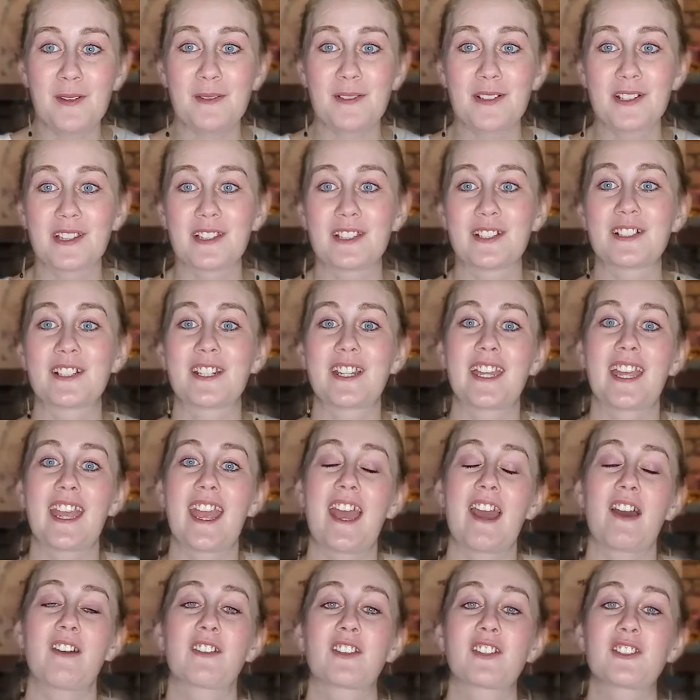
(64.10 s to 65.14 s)
learning
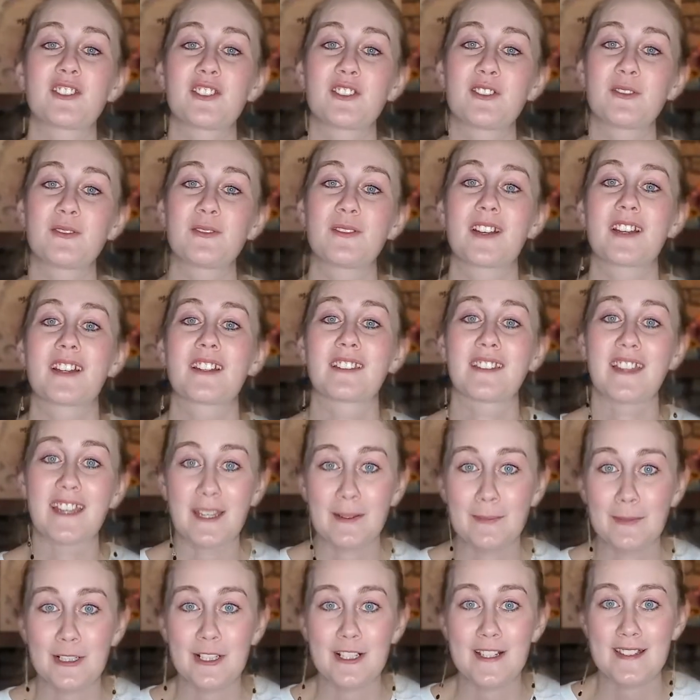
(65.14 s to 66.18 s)
how to do
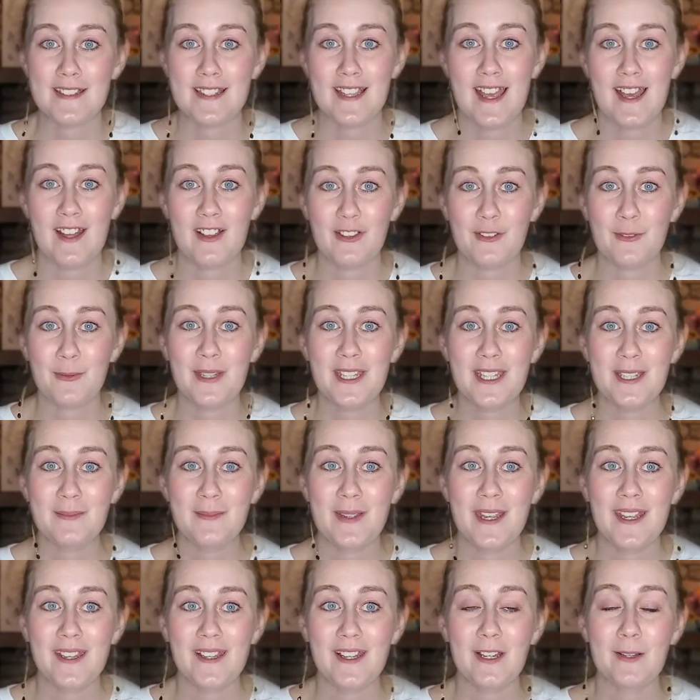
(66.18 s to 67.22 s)
glamorous Halloween
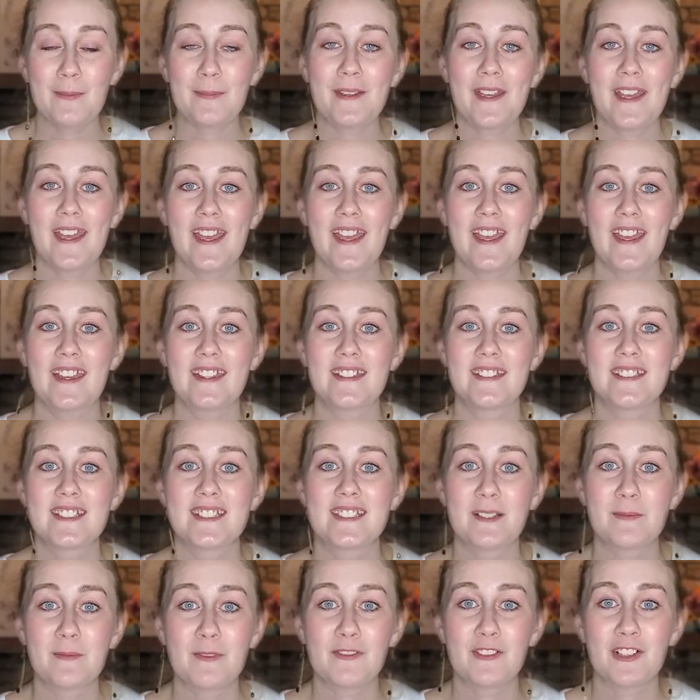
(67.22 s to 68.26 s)
makeup, and
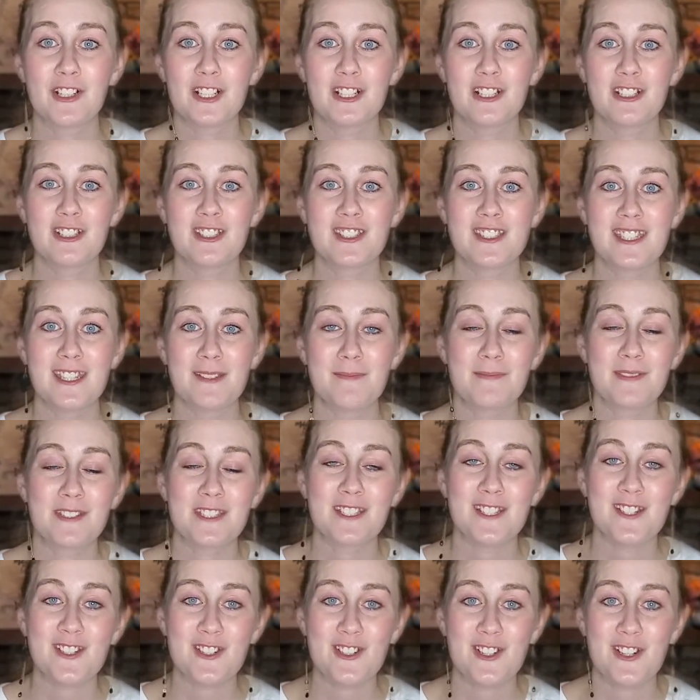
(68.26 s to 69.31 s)
some of her tips
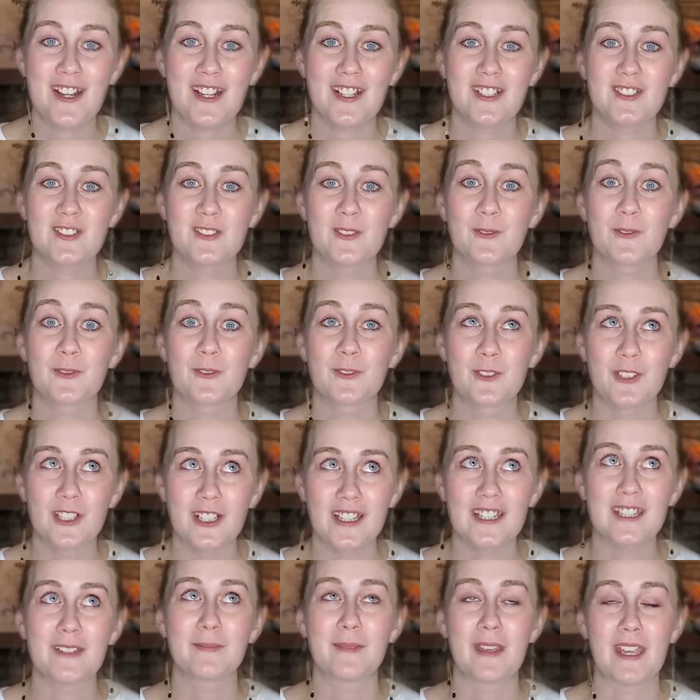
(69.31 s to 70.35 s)
and tricks
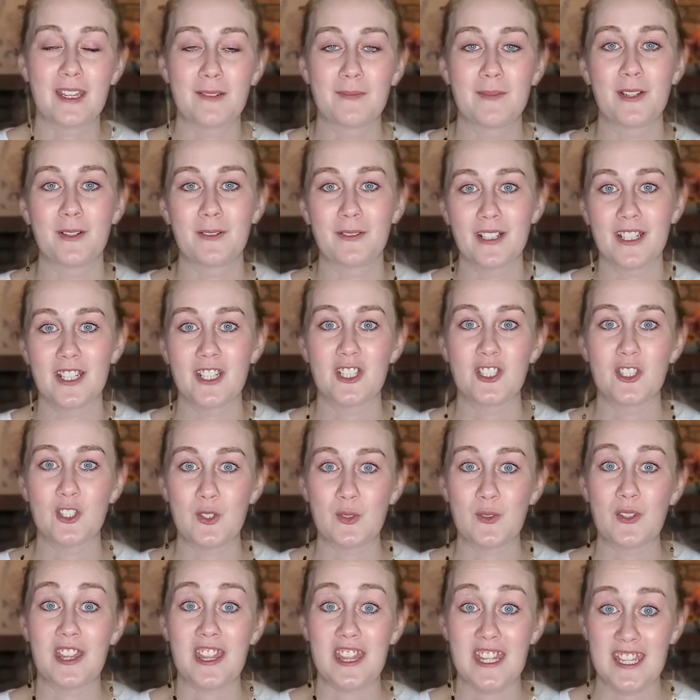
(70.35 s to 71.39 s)
really made me want to
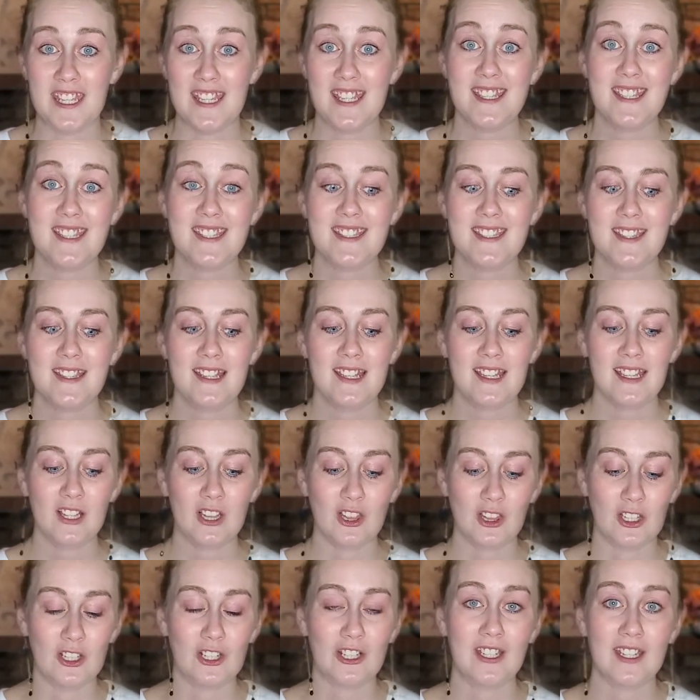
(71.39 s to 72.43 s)
do this
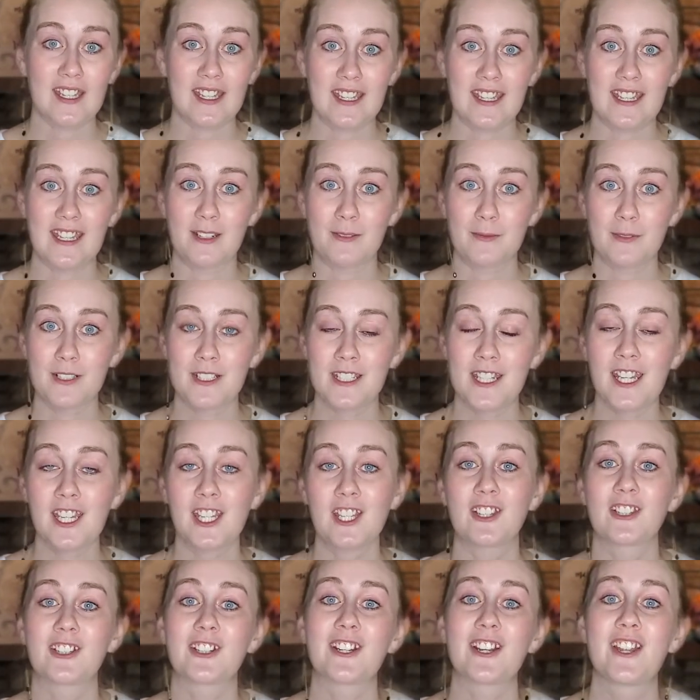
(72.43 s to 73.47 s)
look in particular.